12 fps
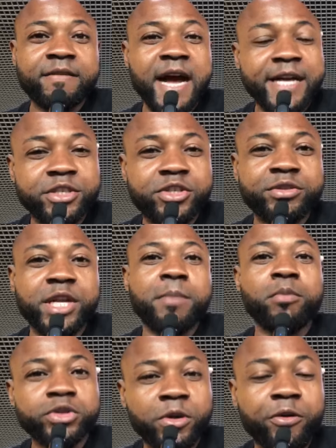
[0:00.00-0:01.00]
And today,
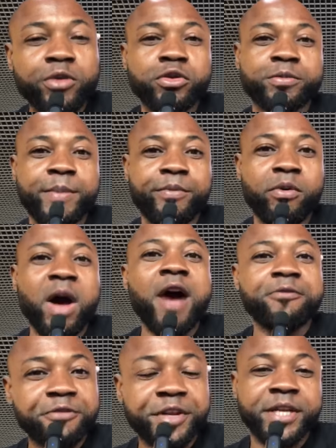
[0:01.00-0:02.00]
most of all those people are
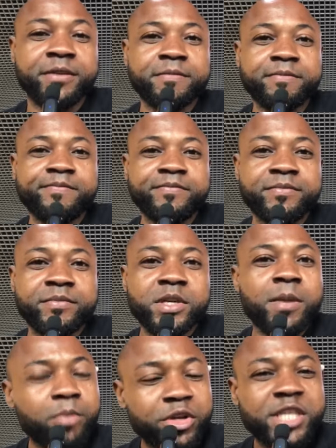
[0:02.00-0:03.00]
free.
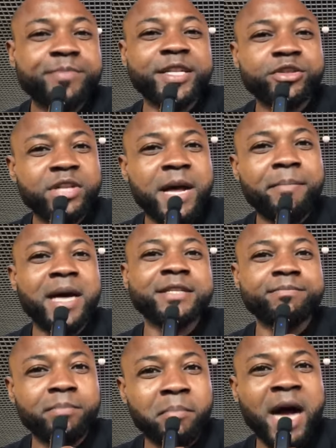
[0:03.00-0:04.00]
But this particular
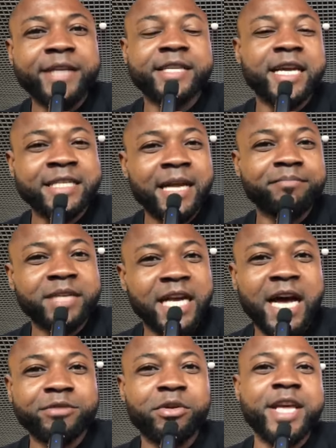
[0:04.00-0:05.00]
man, Nnamdi
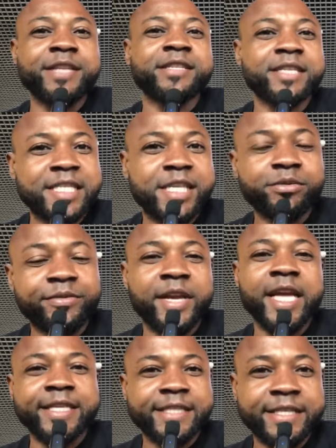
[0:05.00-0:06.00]
Kanu, is still
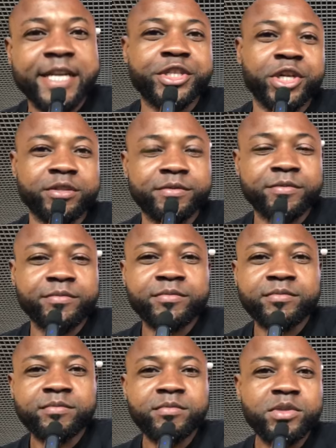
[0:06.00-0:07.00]
there in detention.
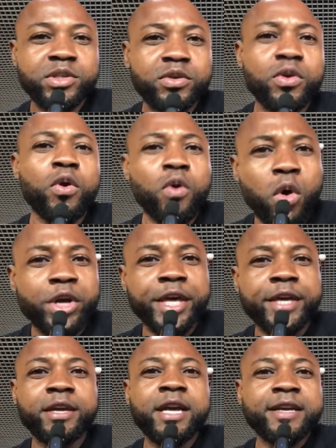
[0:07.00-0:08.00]

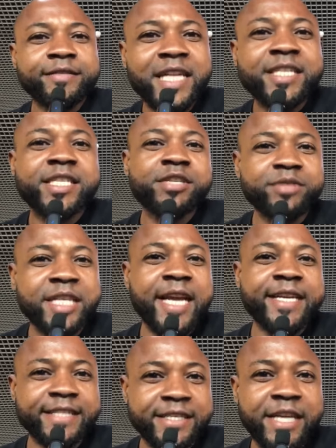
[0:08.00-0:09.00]
Okay, that is still there
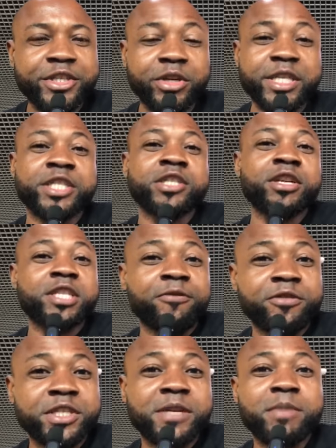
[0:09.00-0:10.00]
in detention is not
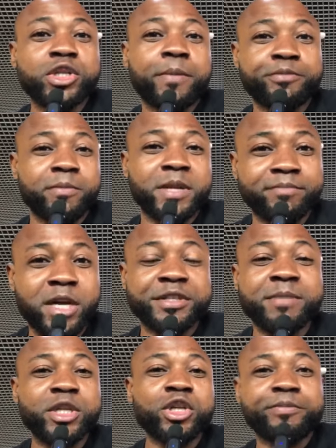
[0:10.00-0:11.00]
even the major problem now.
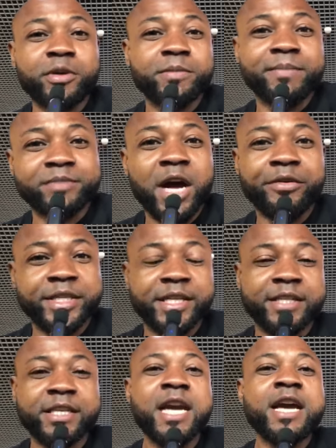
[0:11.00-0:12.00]
The major problem now is
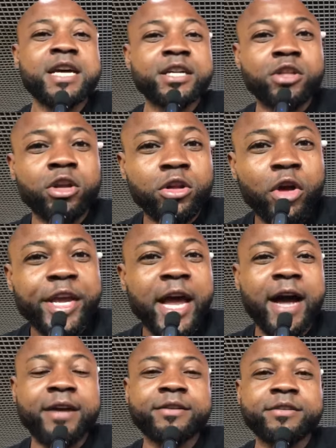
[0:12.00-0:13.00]
that the
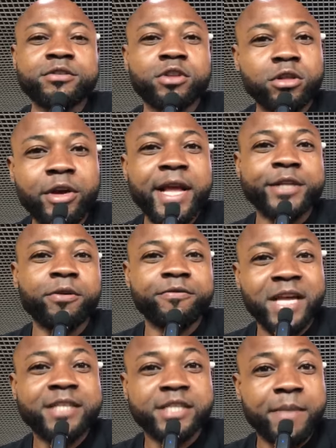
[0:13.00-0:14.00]
lawyers of
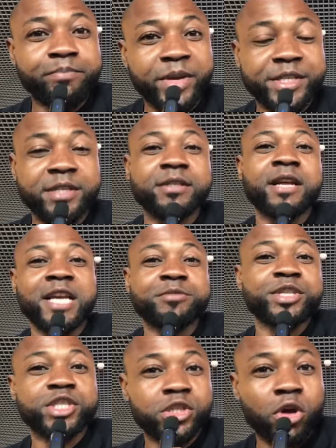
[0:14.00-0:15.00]
that same person has
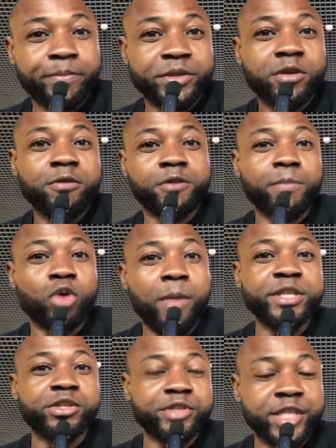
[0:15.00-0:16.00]
been stopped from
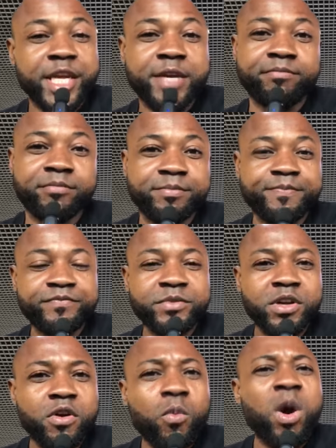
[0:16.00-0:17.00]
coming to see him.
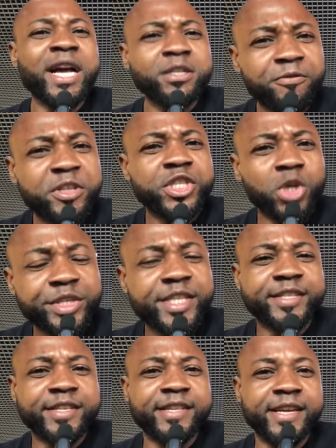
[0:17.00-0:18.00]
What kind of
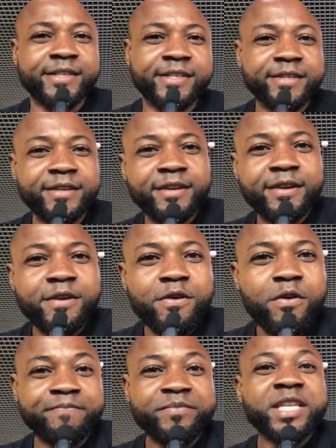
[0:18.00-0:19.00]
injustice is this?
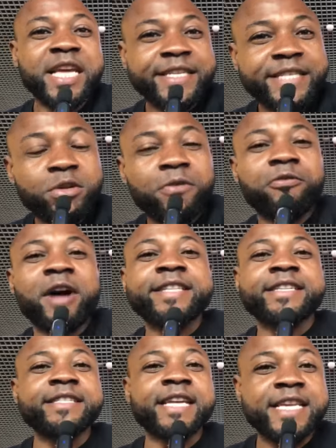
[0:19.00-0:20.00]
Instead of
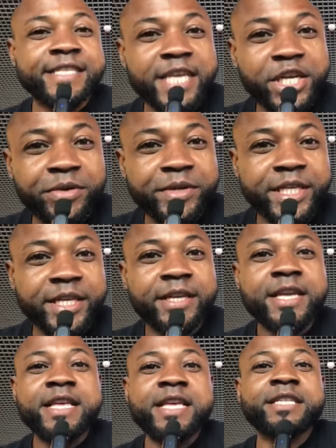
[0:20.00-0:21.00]
fighting the insecurity,
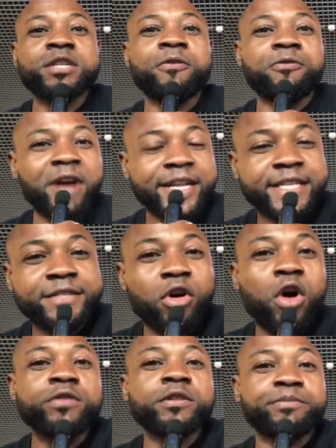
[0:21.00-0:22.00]
instead of fighting
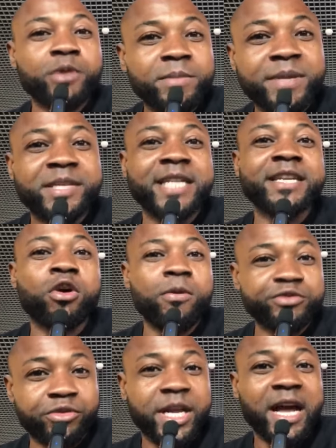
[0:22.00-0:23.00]
all the problems that the
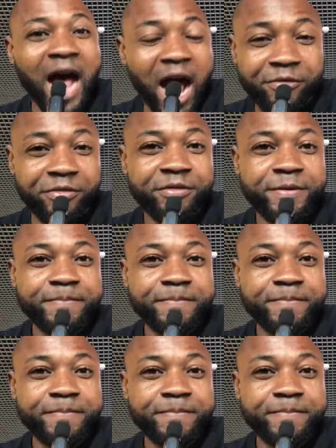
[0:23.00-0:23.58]
country have,